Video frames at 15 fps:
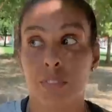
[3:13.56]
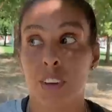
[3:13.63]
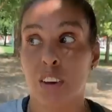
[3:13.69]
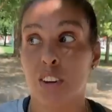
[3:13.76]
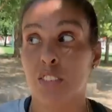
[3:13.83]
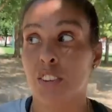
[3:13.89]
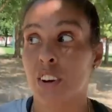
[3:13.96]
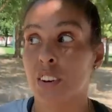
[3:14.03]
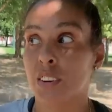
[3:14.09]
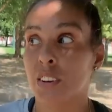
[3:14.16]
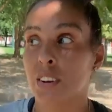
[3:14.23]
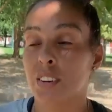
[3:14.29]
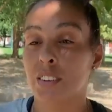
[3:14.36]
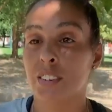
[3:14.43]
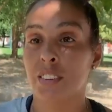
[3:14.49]
Like around
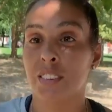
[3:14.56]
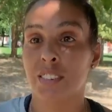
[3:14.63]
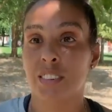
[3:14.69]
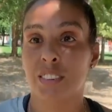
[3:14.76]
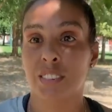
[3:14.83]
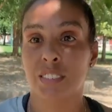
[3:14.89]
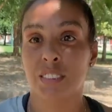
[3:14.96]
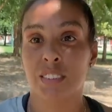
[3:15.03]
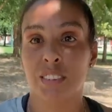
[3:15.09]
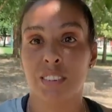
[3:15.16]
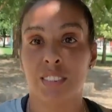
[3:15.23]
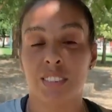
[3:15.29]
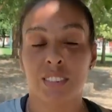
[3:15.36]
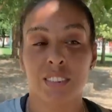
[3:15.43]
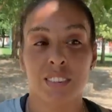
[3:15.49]
here. Mm.
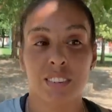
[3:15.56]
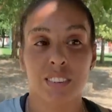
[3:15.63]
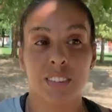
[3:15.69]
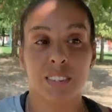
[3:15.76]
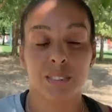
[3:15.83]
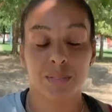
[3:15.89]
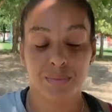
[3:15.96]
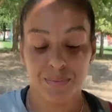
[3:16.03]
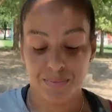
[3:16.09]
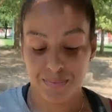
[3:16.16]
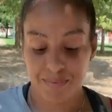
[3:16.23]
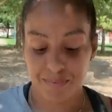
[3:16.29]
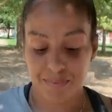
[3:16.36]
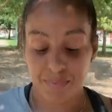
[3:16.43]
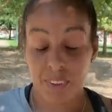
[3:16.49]

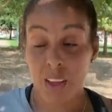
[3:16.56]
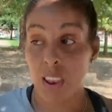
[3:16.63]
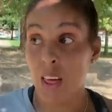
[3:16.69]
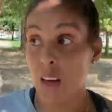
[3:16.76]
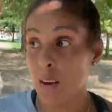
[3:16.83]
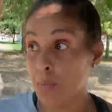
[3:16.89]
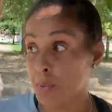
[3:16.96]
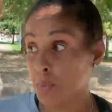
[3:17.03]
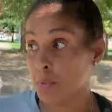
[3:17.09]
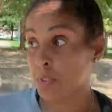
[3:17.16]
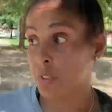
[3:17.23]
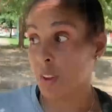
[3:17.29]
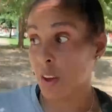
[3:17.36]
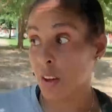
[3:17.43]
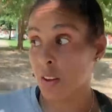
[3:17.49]
A lot of people
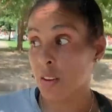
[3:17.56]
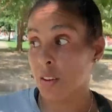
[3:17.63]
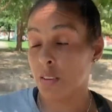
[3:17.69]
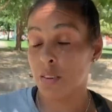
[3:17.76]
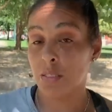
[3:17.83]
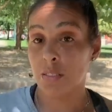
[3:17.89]
stay out here.